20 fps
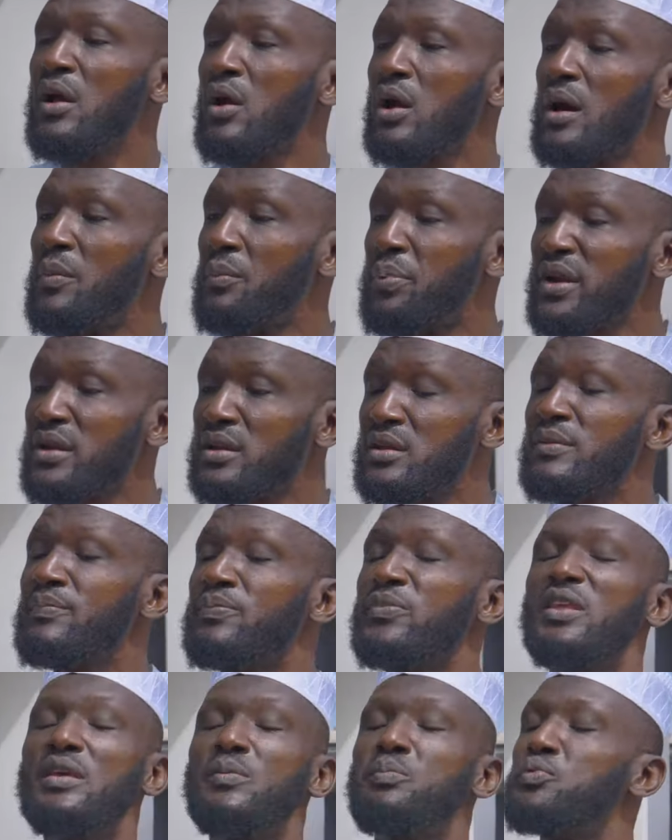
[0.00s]
Comfort.
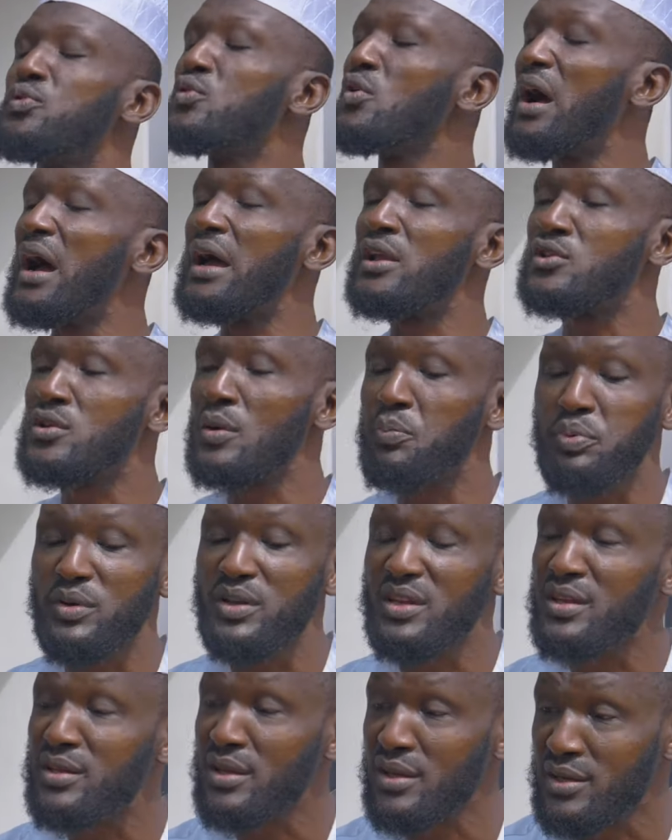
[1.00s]
If you are chop
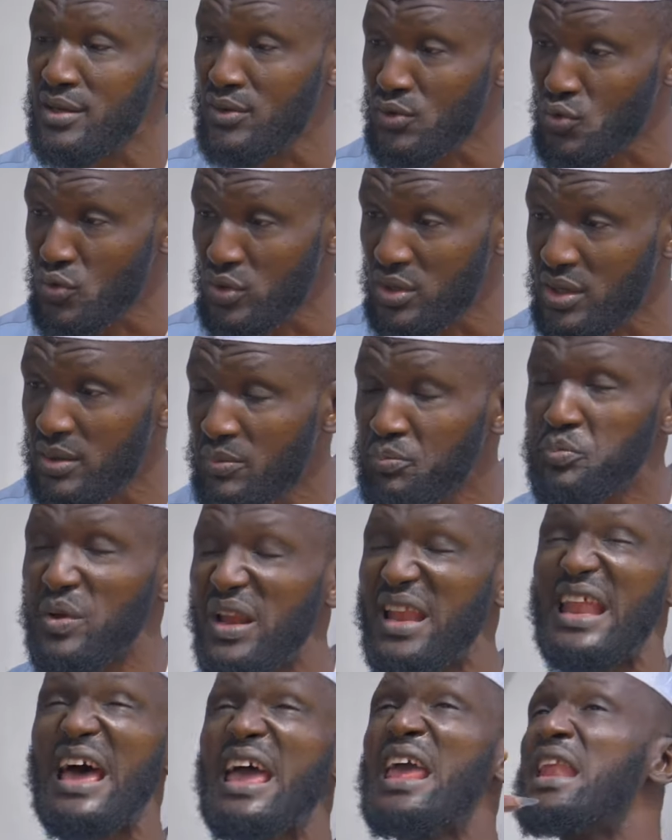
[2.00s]
this thing today, be
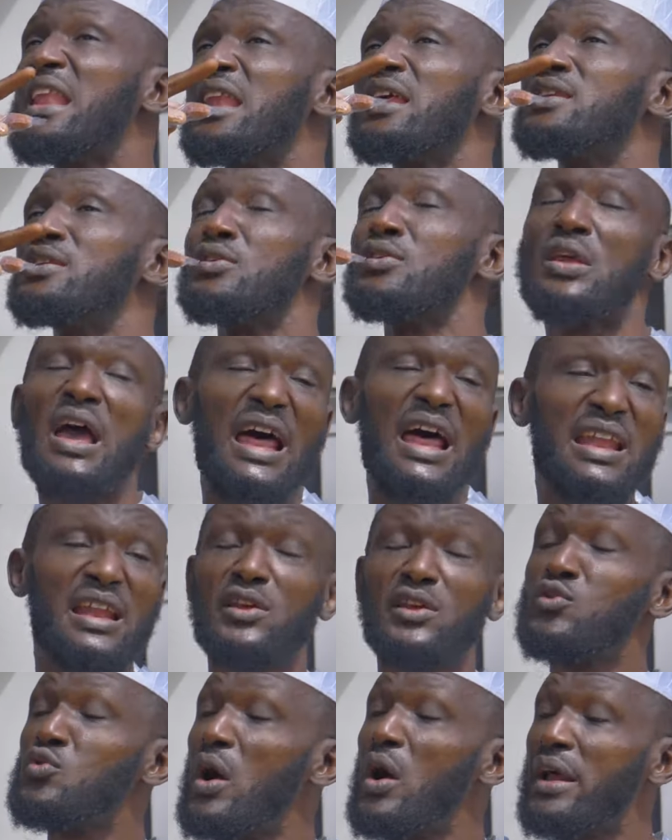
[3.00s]
lahi lazy.
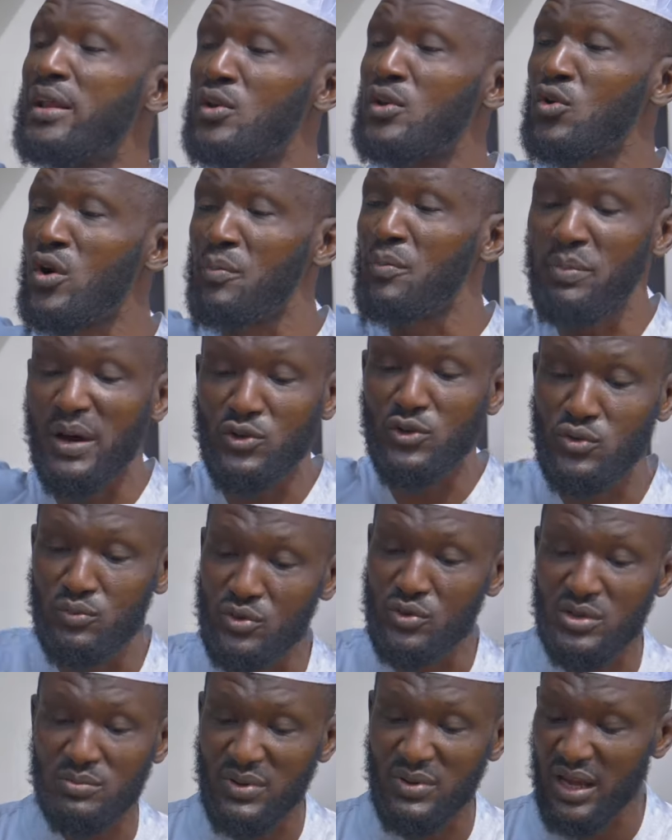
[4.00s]
You are the combat
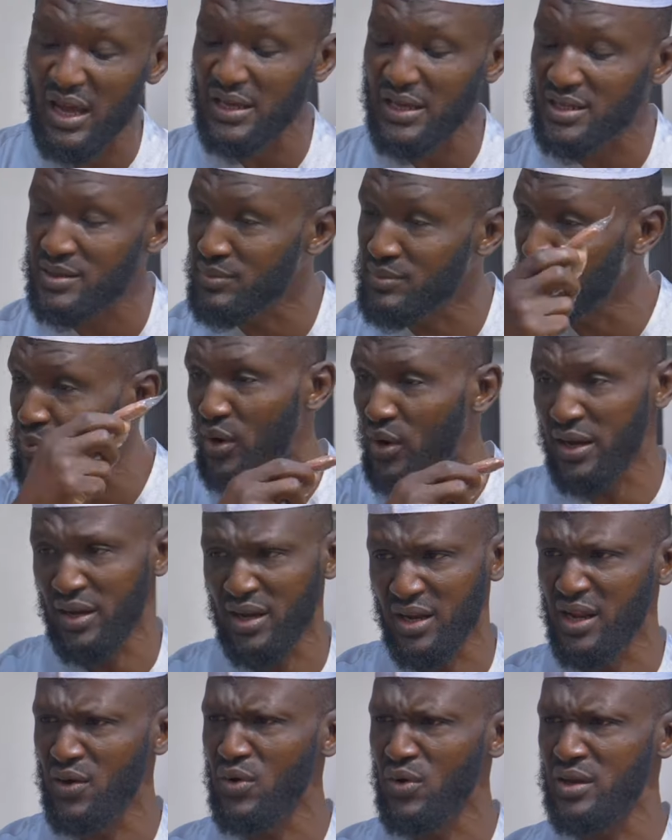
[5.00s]
tomorrow. Make her ask me for
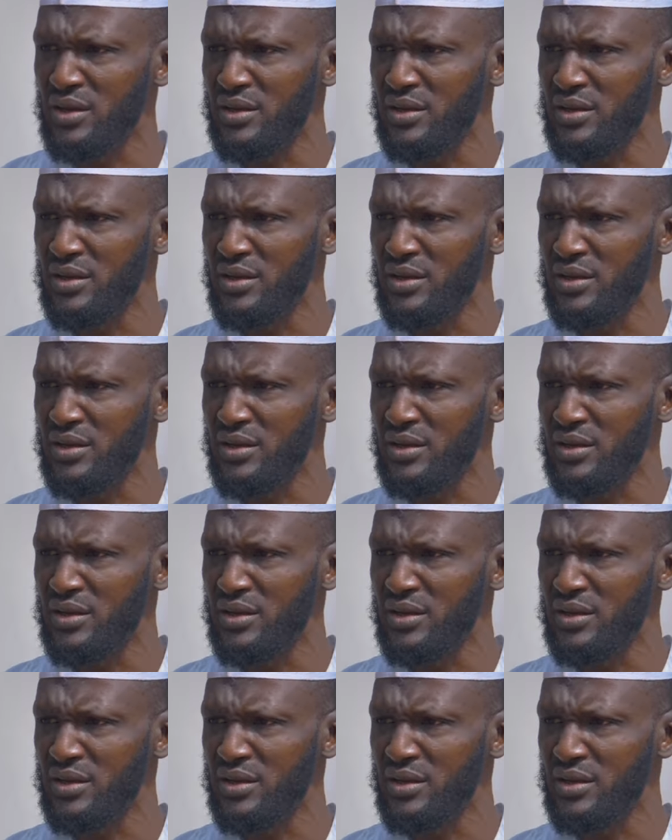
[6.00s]
another one